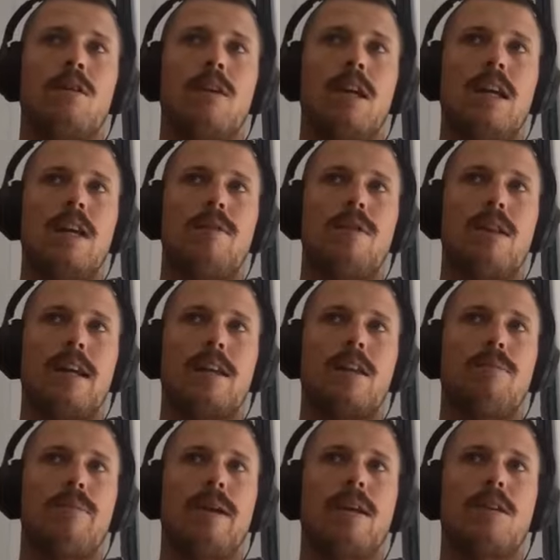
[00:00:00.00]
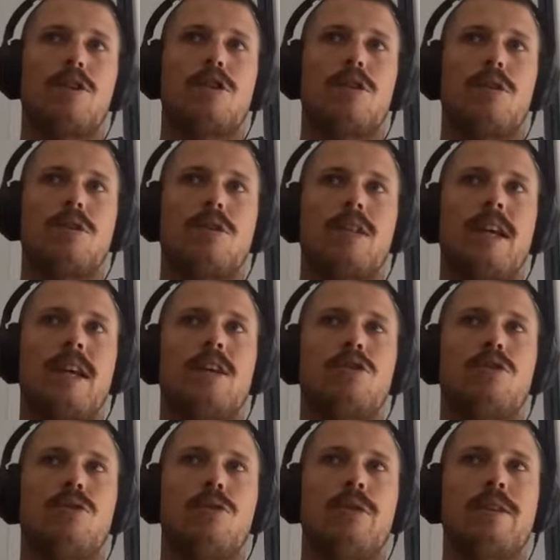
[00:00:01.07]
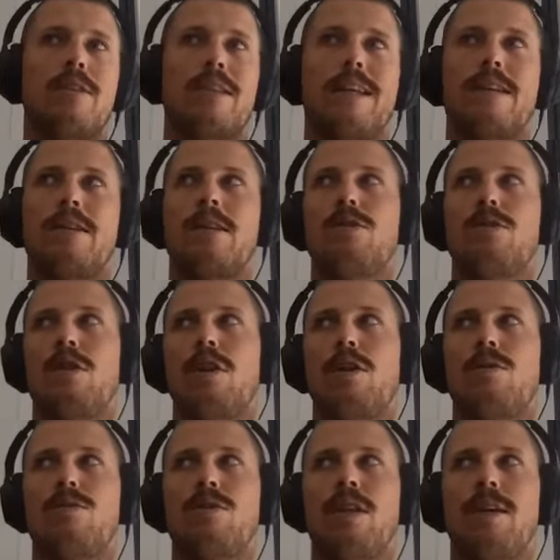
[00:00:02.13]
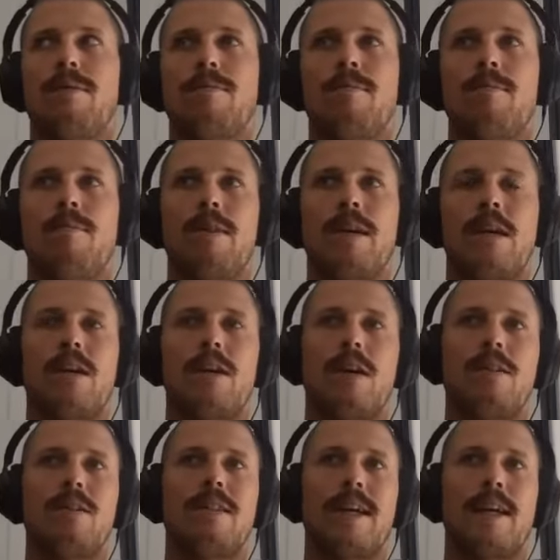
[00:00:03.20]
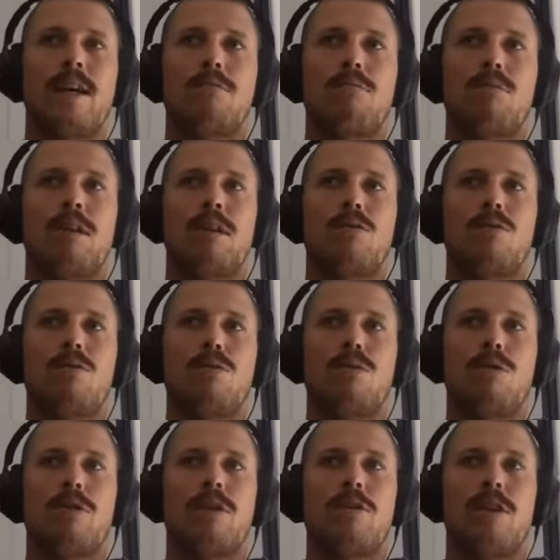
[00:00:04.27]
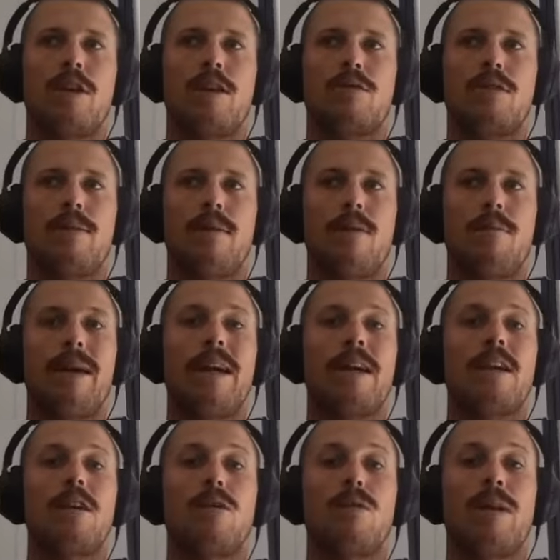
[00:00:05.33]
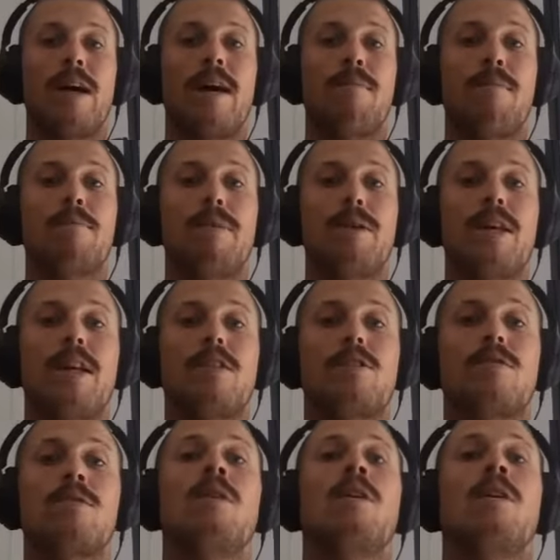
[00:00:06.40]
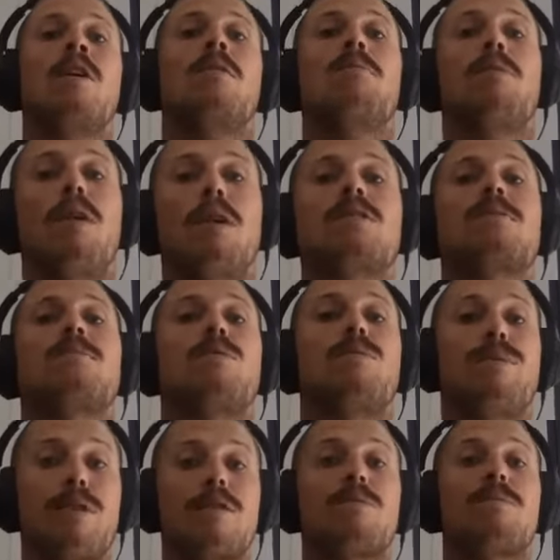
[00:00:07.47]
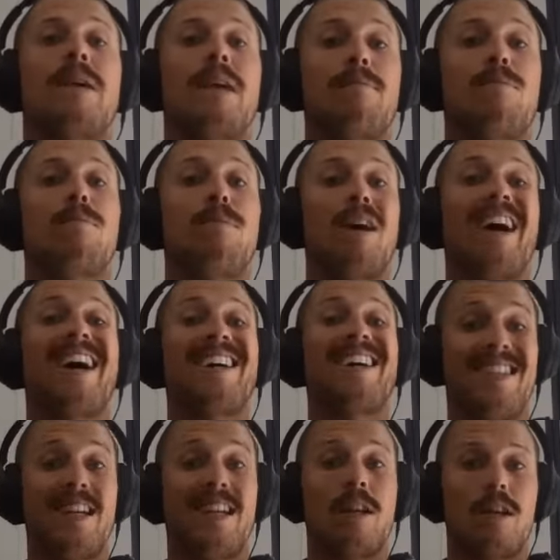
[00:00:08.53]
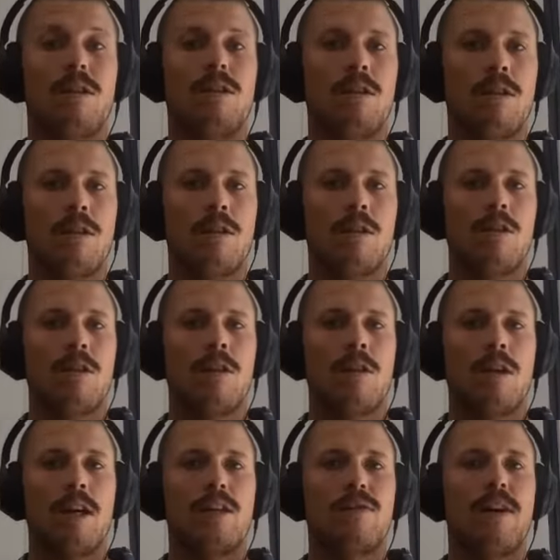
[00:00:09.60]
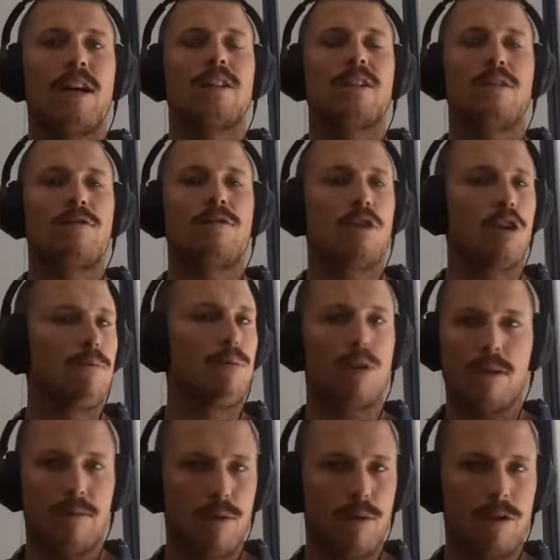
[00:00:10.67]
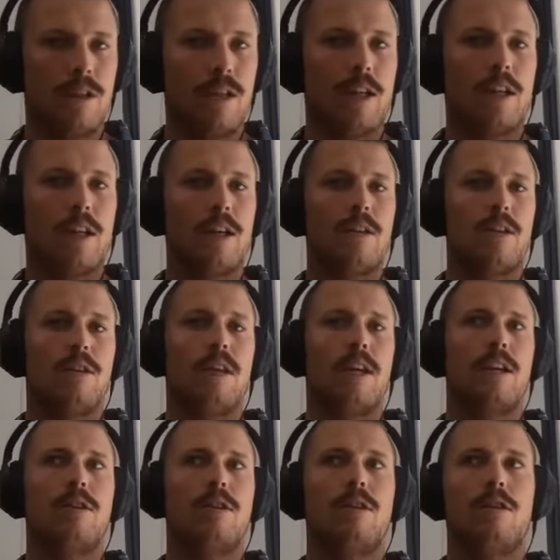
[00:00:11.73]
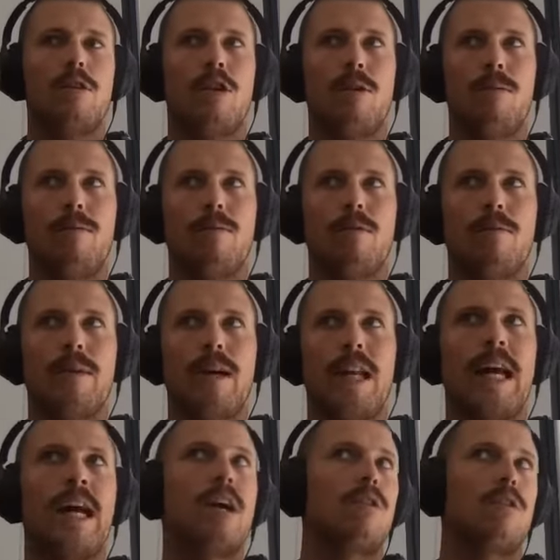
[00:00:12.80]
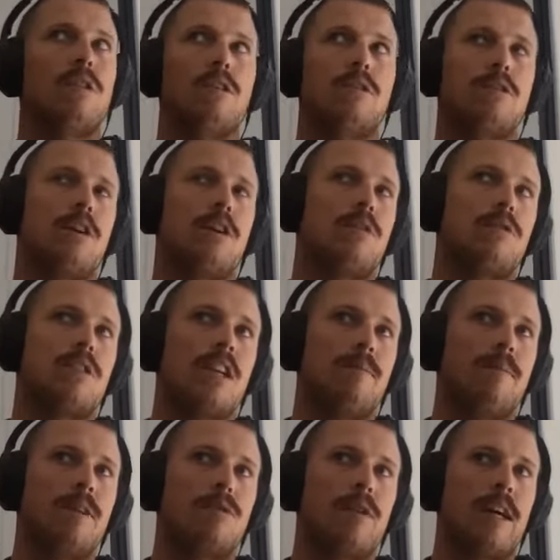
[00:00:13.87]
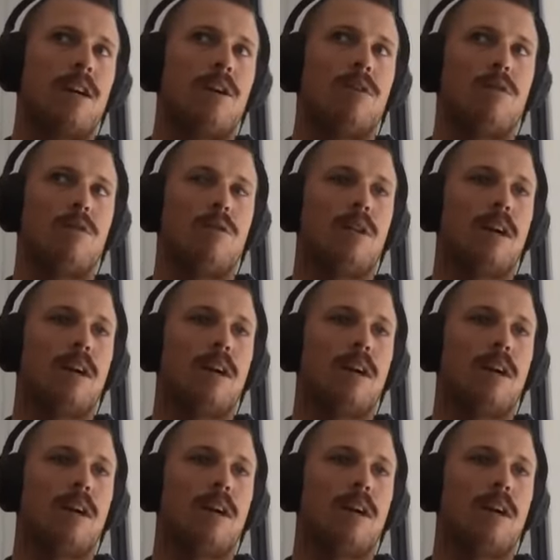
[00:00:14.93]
even like the bigger the shows get, sure, there's like the internal team that are undoubtedly all the internal team that are making it all happen, but then it's possible because people buy a ticket. as far as if nobody bought a ticket, then no matter how good the internal team is or how good